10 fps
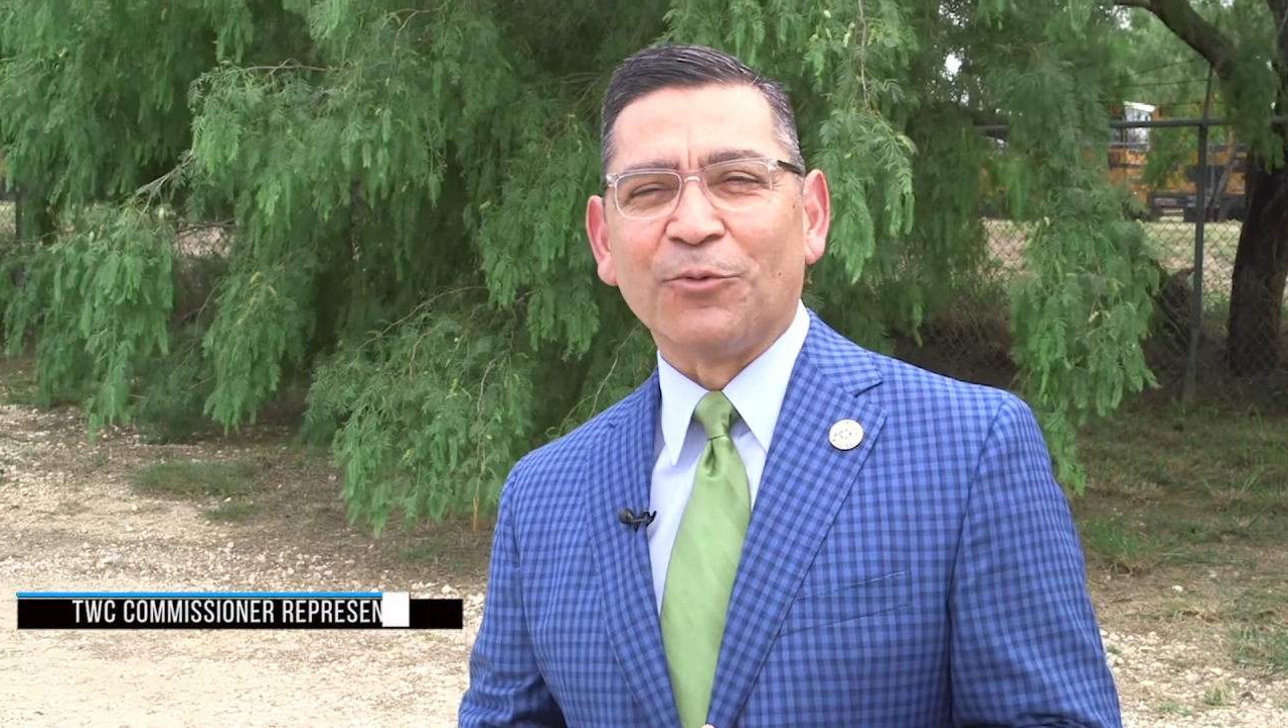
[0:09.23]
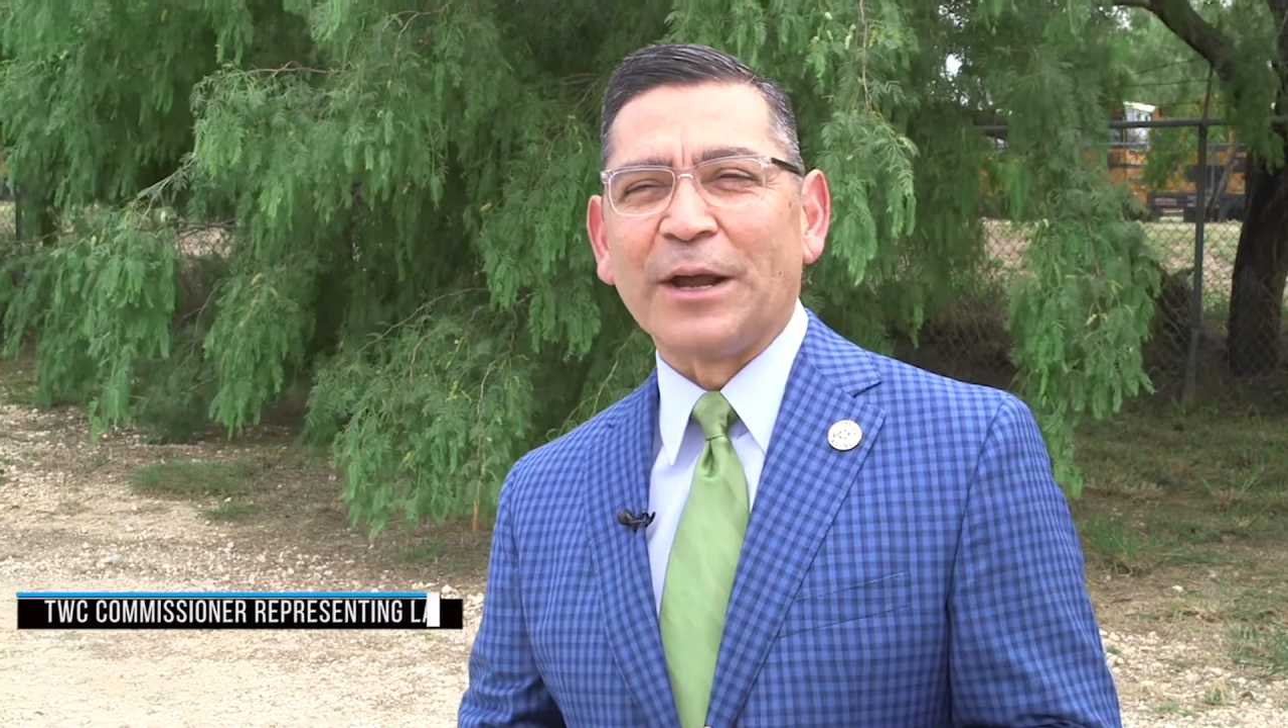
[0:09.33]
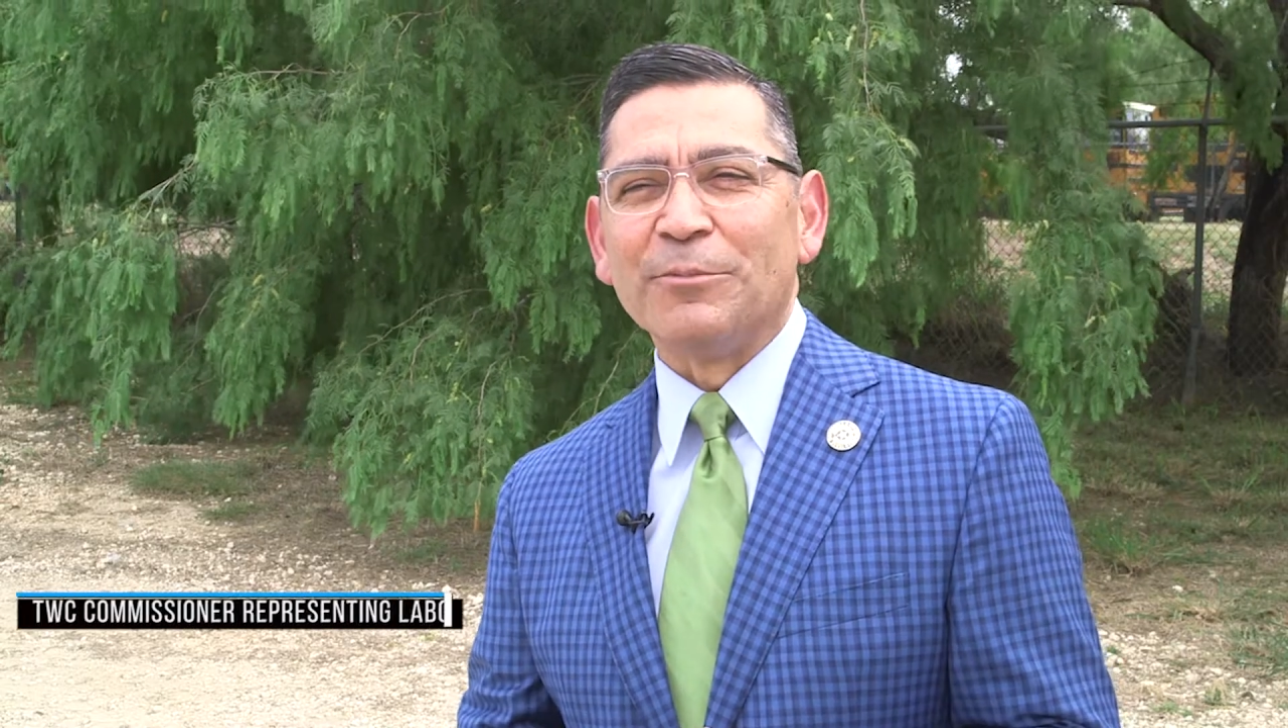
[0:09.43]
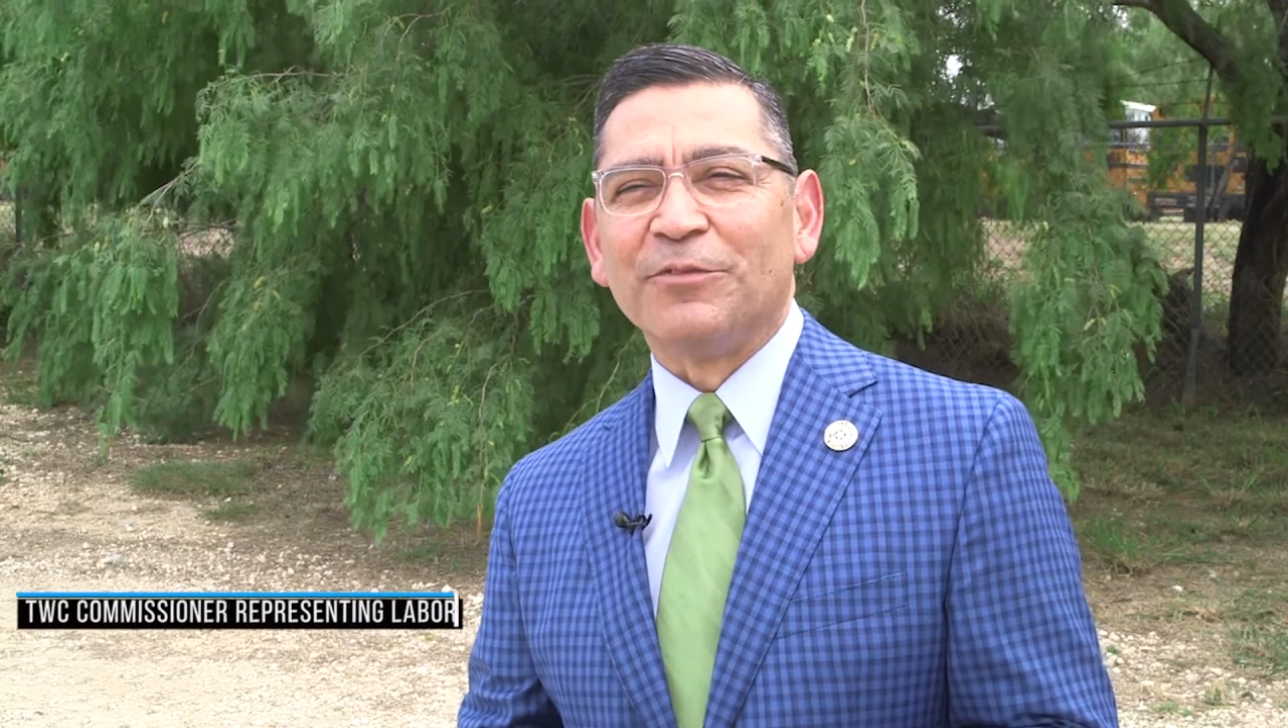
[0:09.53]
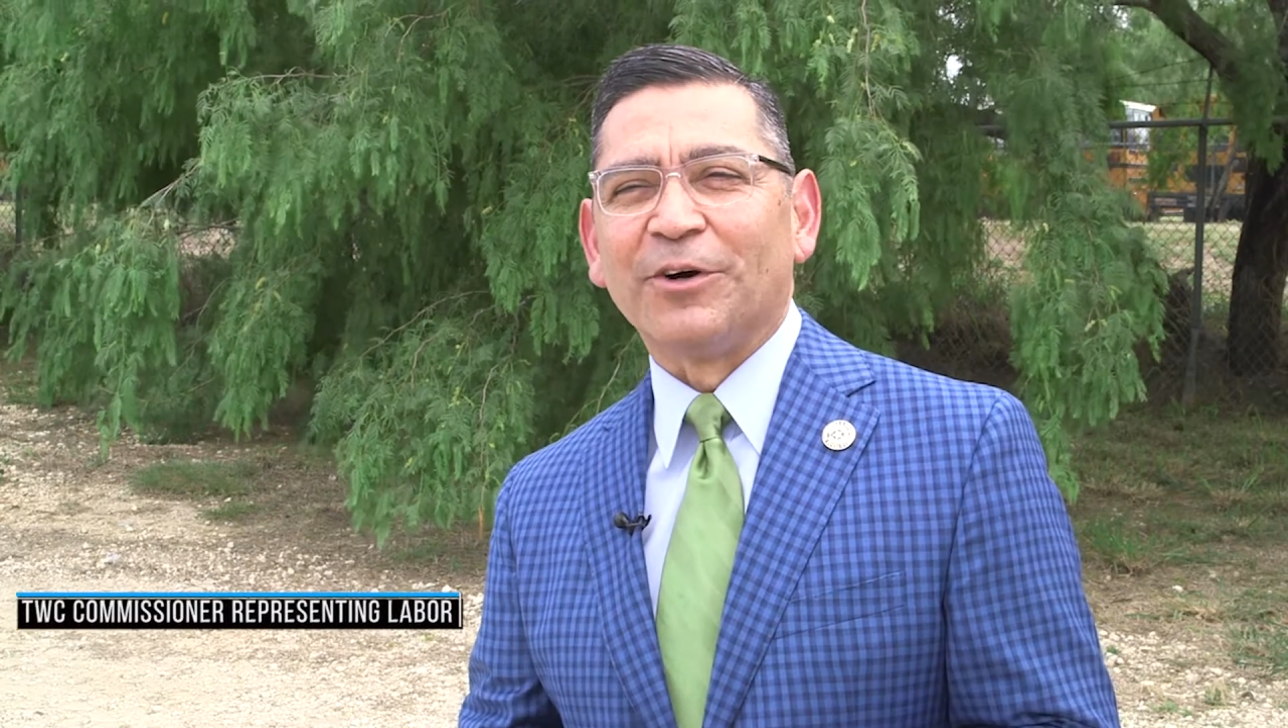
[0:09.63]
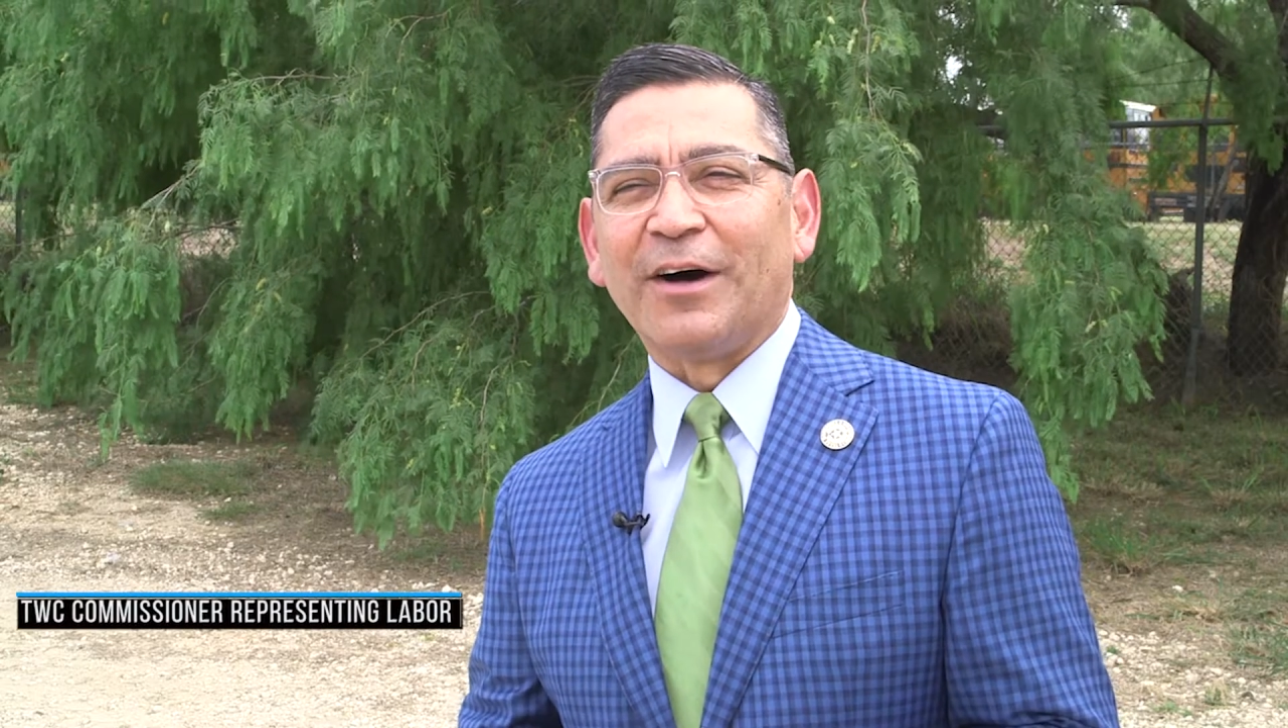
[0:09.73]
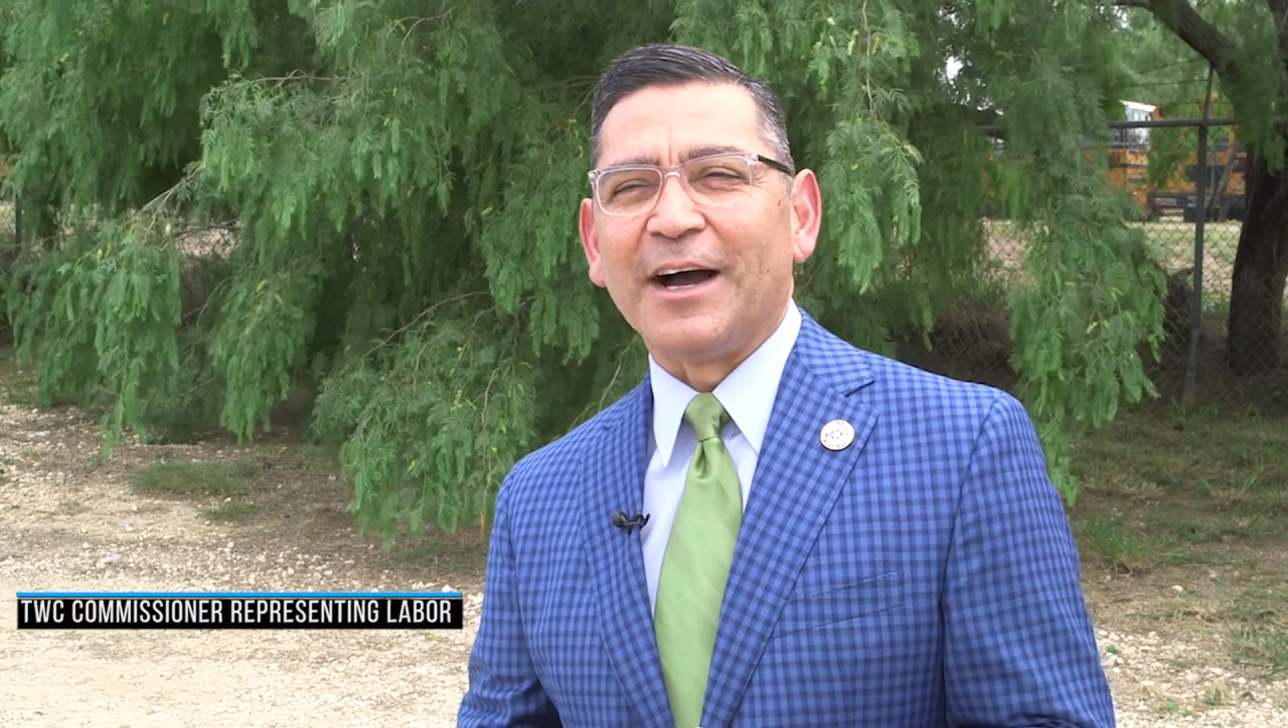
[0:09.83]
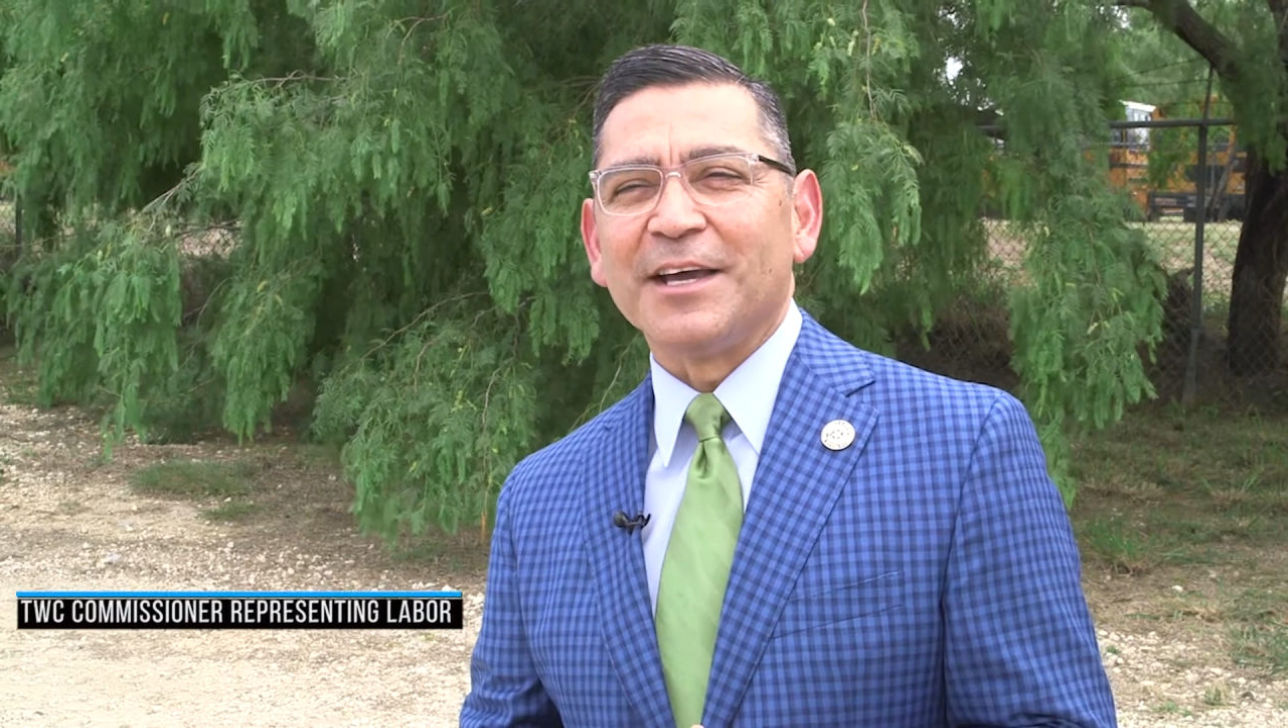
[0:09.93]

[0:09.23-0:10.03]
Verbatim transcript: Raymondville